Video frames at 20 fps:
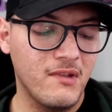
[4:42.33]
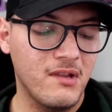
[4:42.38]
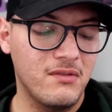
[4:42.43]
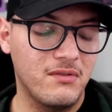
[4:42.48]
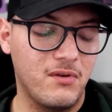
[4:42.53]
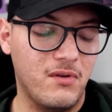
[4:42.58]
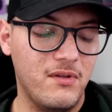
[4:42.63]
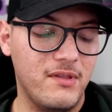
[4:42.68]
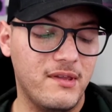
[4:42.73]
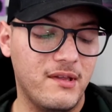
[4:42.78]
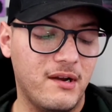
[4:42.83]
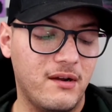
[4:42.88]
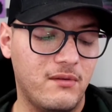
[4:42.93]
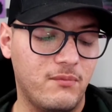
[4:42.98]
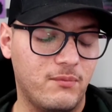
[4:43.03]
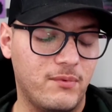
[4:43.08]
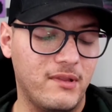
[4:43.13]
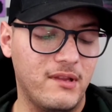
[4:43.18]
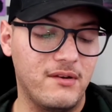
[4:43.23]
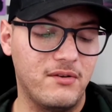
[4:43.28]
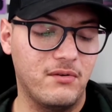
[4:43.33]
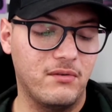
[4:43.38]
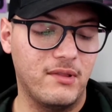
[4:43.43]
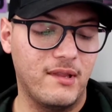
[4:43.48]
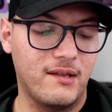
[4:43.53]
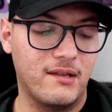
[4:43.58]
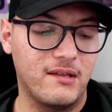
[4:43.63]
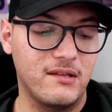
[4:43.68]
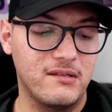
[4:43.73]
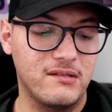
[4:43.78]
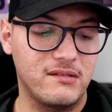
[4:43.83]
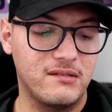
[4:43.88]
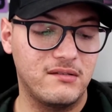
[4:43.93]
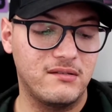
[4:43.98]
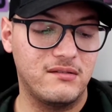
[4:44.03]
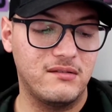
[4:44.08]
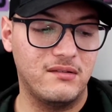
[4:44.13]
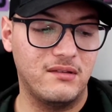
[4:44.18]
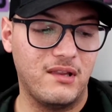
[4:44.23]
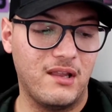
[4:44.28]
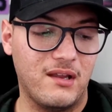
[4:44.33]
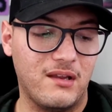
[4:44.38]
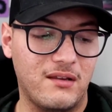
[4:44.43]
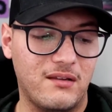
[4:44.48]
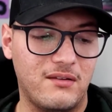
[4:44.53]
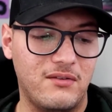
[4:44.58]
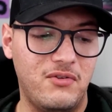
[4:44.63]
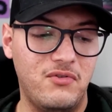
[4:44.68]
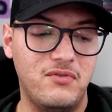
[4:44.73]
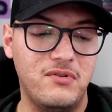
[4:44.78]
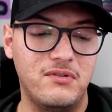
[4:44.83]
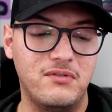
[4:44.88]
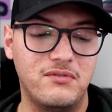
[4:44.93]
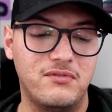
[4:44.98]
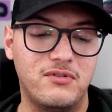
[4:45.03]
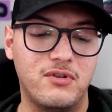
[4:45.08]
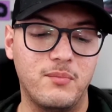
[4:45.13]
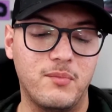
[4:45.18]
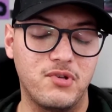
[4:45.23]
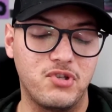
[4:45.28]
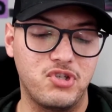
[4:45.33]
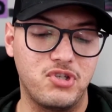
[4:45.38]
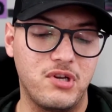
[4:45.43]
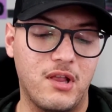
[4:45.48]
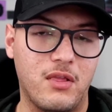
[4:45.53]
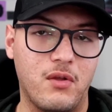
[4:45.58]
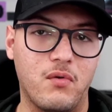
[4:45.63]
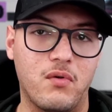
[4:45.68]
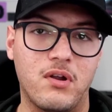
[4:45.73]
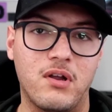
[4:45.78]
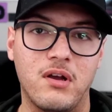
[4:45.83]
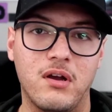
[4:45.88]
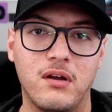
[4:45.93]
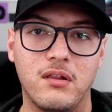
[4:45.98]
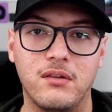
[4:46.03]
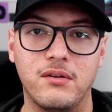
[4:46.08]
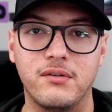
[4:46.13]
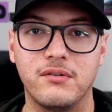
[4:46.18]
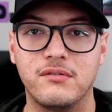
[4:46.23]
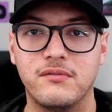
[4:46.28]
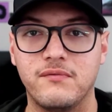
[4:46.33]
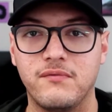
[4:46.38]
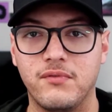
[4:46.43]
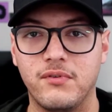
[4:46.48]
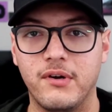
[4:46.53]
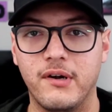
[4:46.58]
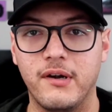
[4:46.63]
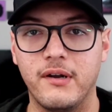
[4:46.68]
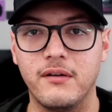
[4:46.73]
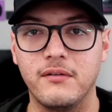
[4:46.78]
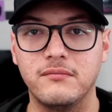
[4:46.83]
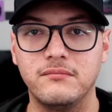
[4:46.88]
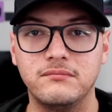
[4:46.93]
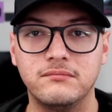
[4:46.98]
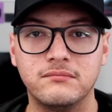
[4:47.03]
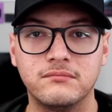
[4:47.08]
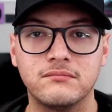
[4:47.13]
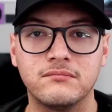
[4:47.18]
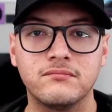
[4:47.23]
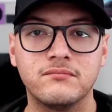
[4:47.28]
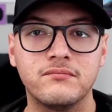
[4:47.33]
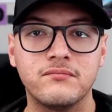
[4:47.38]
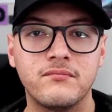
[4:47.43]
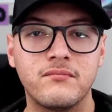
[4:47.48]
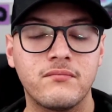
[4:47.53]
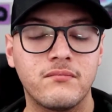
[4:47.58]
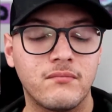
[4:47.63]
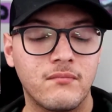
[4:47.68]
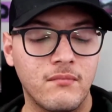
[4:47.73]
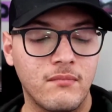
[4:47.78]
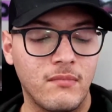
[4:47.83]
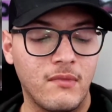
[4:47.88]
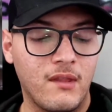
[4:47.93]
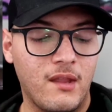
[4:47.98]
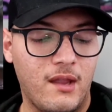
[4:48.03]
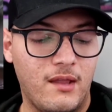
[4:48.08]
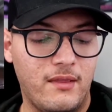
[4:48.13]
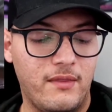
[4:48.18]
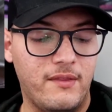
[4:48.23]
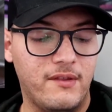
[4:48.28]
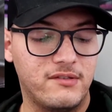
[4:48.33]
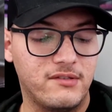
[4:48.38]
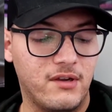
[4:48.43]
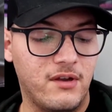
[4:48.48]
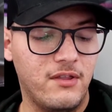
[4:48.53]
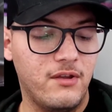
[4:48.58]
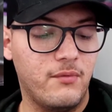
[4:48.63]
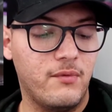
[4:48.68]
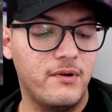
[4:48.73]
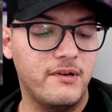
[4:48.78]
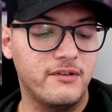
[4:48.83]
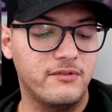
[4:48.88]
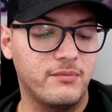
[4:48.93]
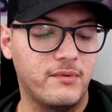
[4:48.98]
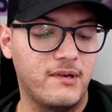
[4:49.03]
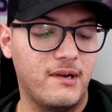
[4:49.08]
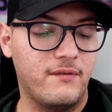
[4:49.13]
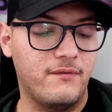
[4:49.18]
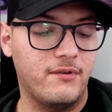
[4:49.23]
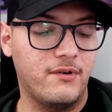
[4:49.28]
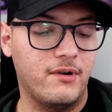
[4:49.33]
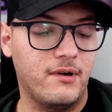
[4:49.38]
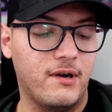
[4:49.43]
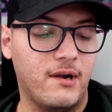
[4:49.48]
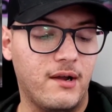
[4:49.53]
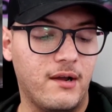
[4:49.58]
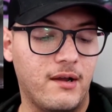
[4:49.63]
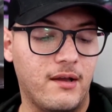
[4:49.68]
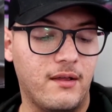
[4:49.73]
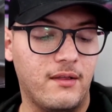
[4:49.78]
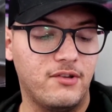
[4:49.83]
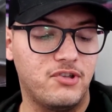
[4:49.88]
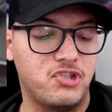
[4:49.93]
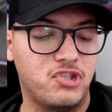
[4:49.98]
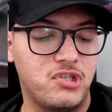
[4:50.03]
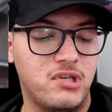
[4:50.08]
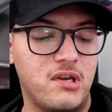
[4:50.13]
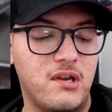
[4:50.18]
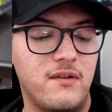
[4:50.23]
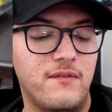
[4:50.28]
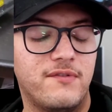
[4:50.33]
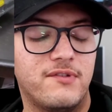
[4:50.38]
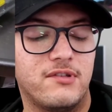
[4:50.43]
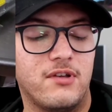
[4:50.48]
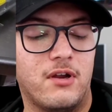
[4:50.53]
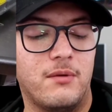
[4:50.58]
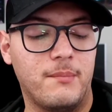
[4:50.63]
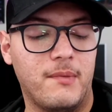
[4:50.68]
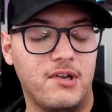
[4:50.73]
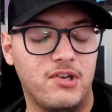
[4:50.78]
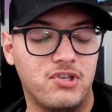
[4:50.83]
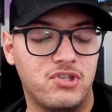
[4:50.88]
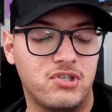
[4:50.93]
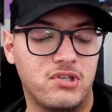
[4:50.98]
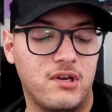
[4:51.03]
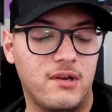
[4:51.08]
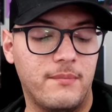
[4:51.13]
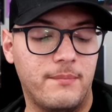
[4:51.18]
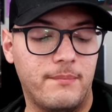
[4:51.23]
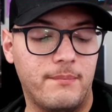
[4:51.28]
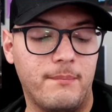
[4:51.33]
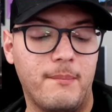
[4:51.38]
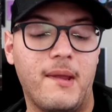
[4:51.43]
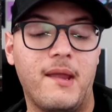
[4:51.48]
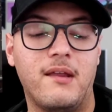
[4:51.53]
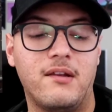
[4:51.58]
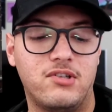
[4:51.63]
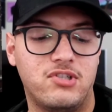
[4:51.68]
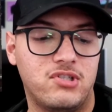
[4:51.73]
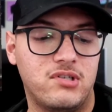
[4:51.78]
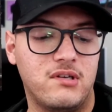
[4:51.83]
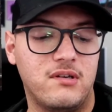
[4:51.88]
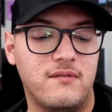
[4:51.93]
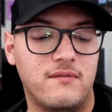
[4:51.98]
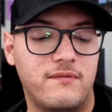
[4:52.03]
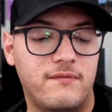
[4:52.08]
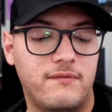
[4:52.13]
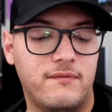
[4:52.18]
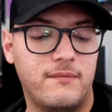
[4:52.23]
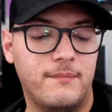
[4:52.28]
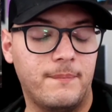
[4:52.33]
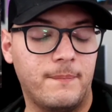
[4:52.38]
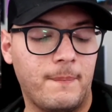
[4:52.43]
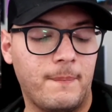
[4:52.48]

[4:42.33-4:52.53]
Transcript: The only thing I really don't like is like using too much yellow colors for it. And this other one is whenever chiefs on my ship made chief.